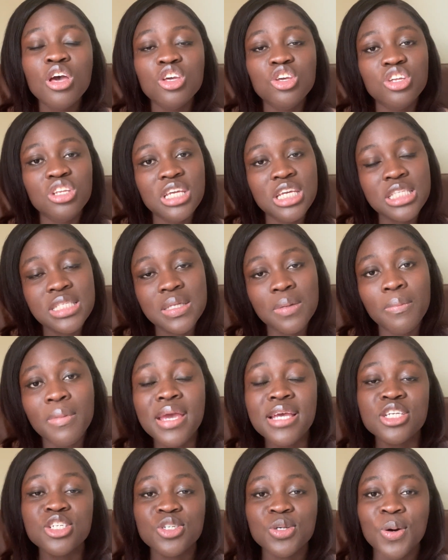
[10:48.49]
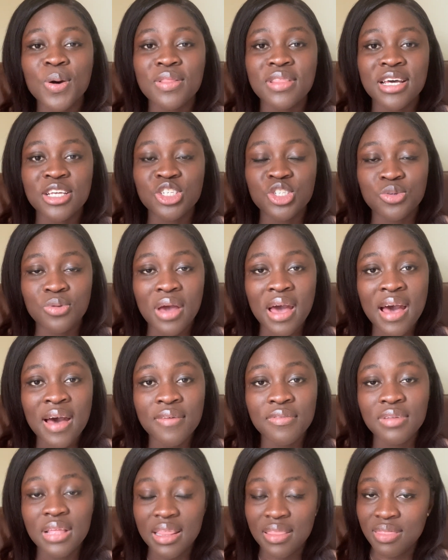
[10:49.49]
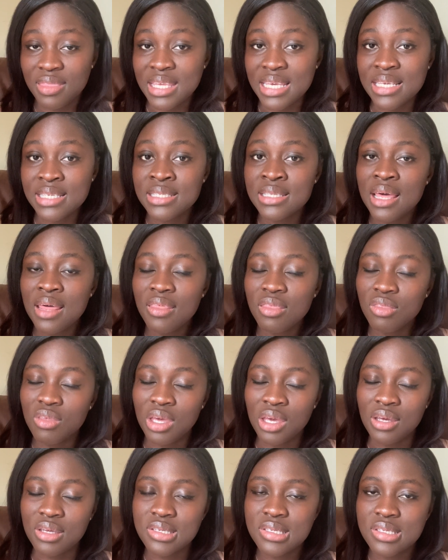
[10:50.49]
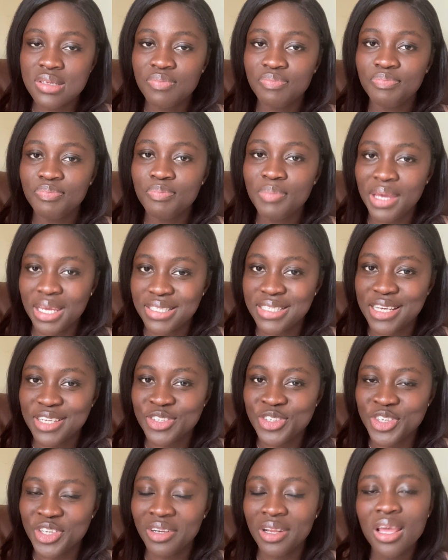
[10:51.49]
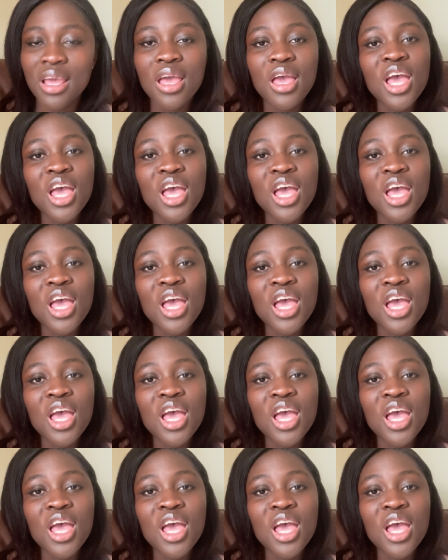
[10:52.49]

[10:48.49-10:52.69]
You need to make sure that you have these things. Pay attention.